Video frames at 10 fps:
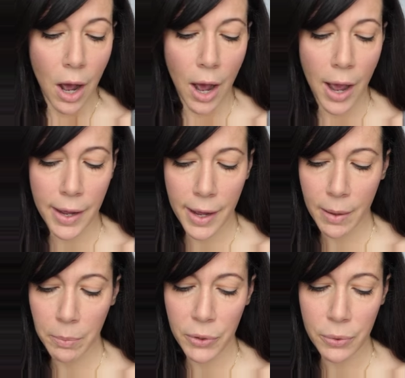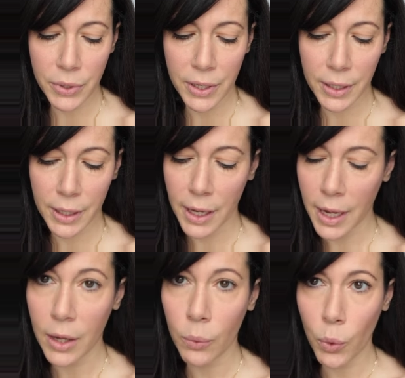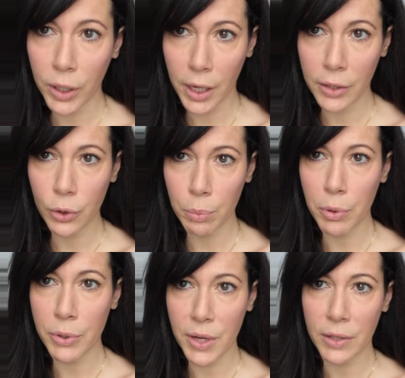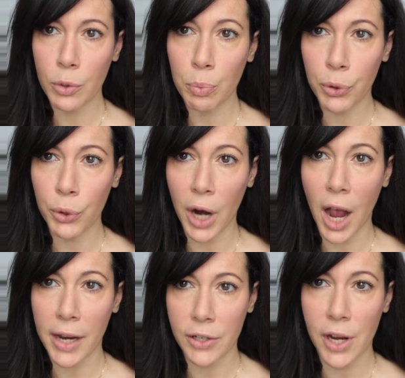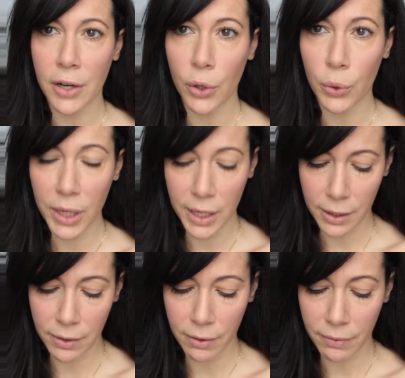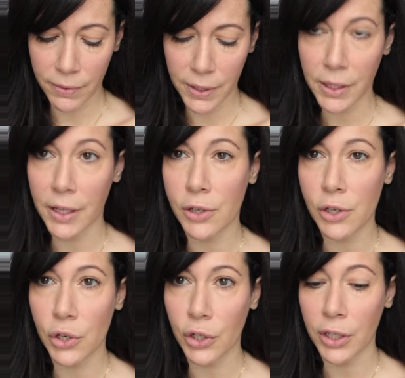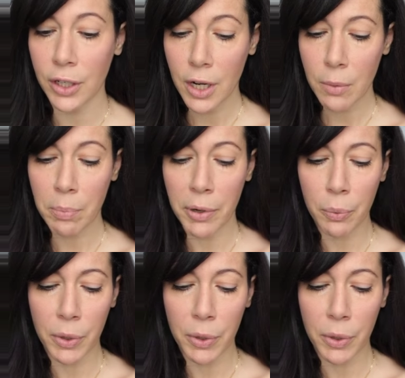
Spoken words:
I am using a 100% pure eyeshadow in Vanilla Sugar, but